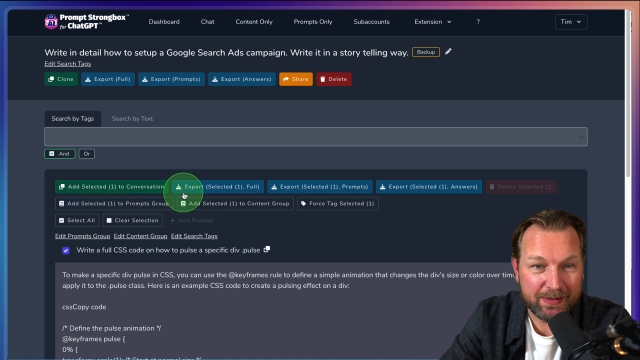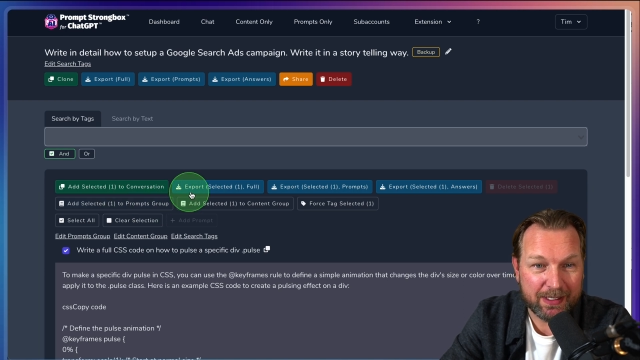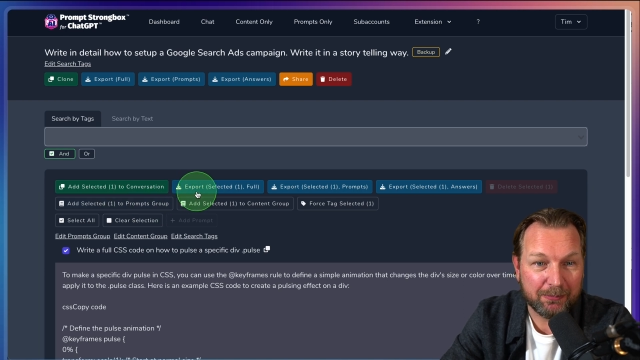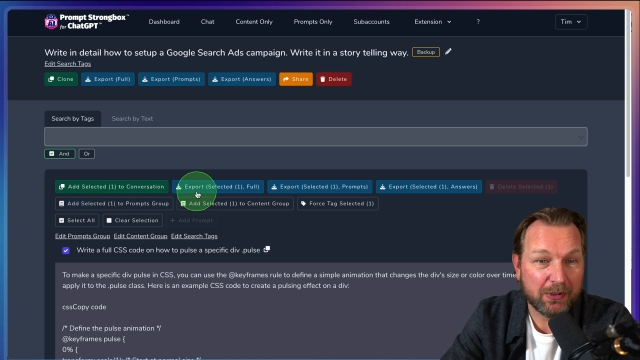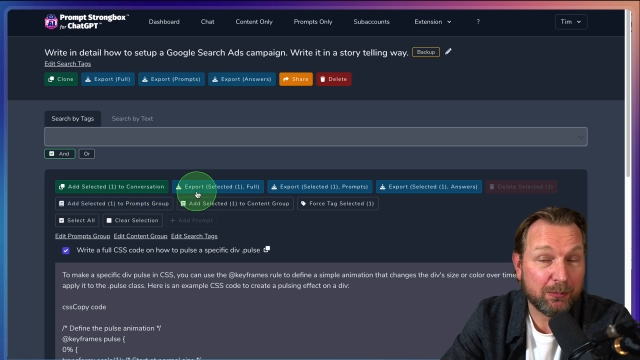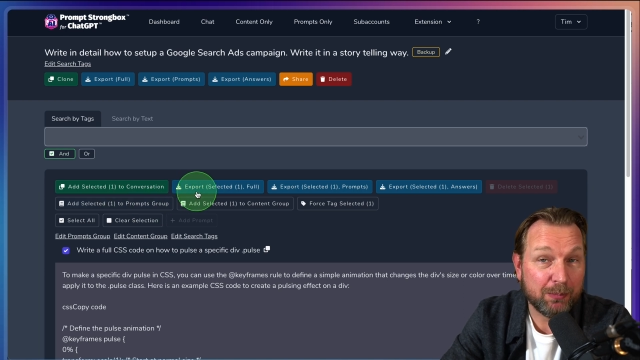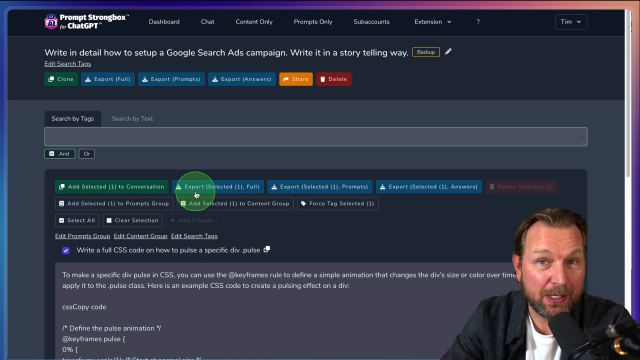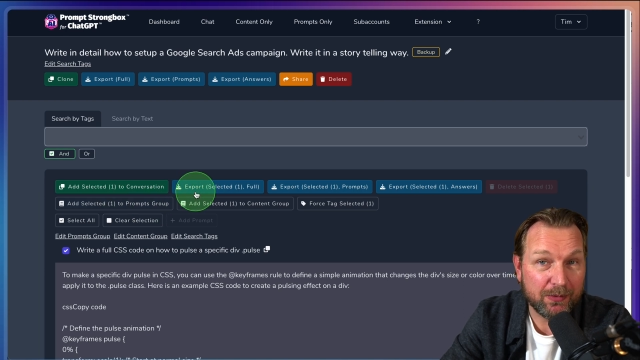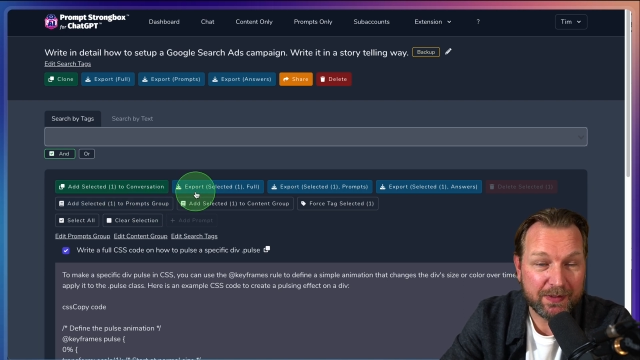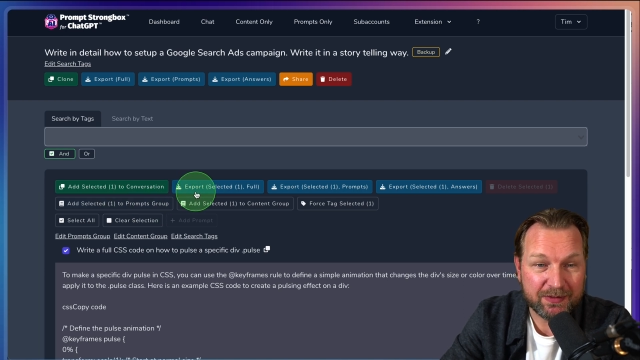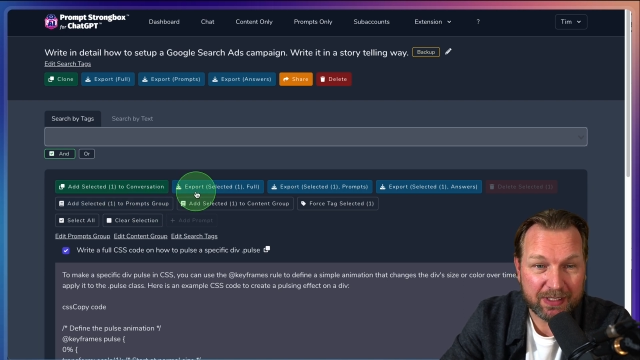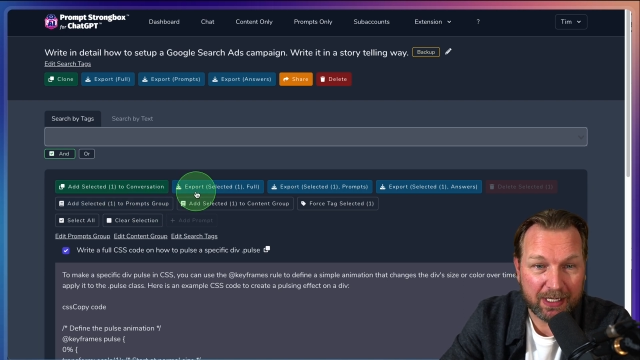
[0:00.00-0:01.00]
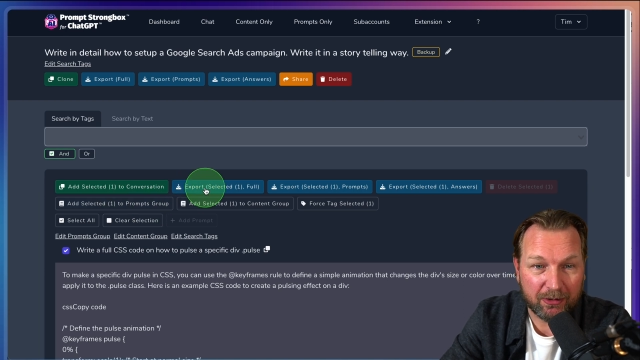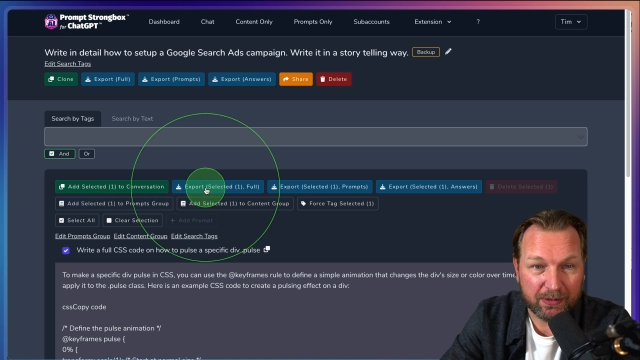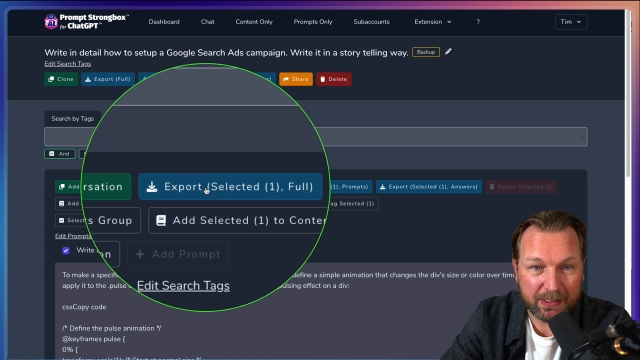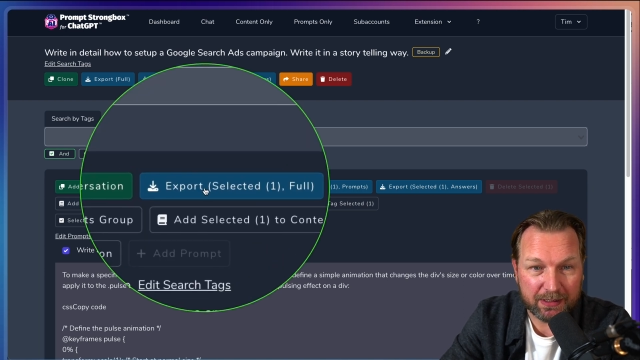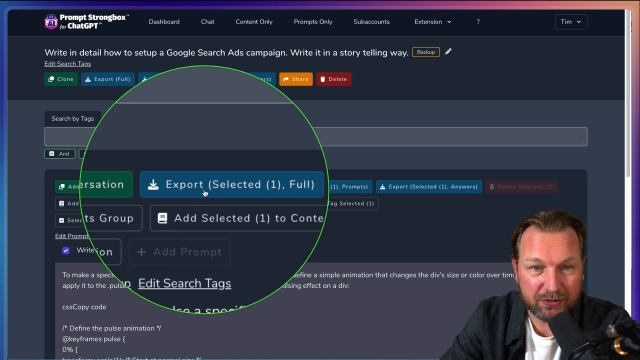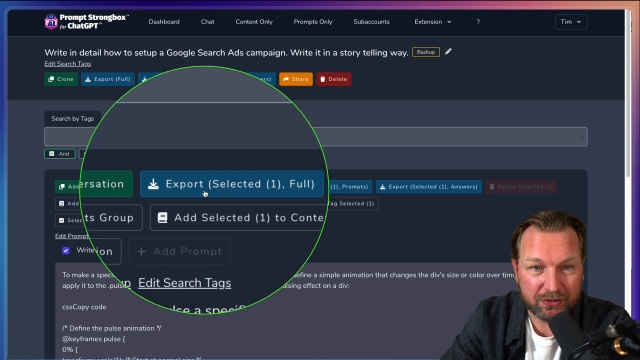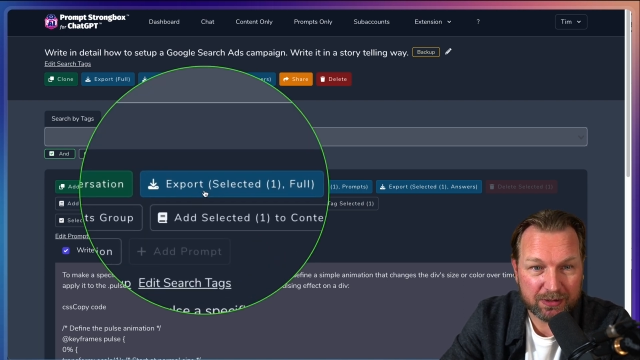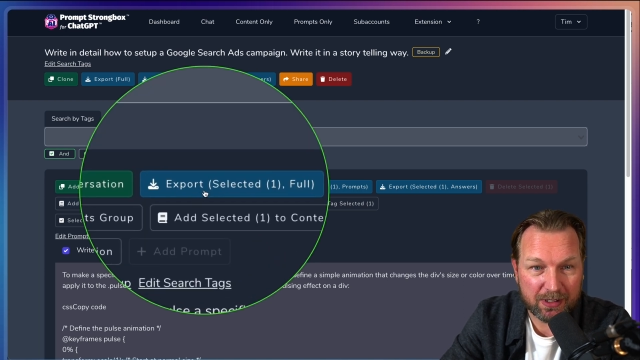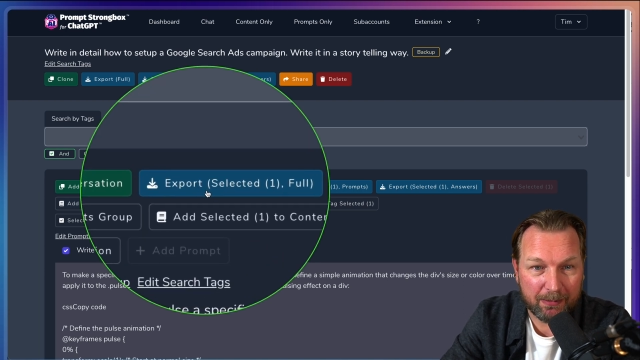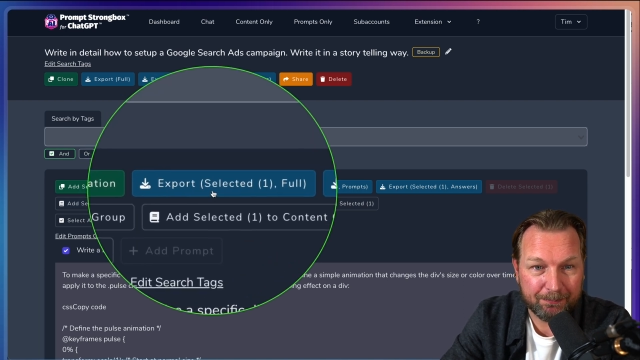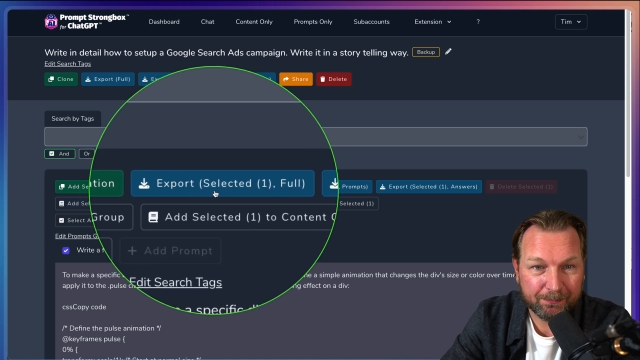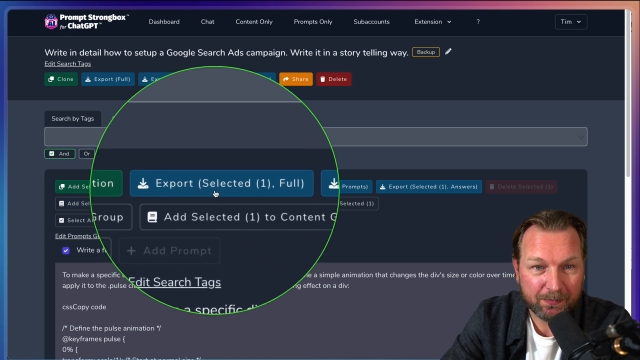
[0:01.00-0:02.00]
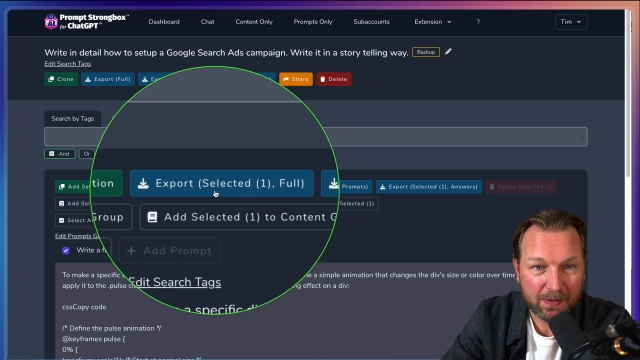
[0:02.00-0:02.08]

them about this error that I just got.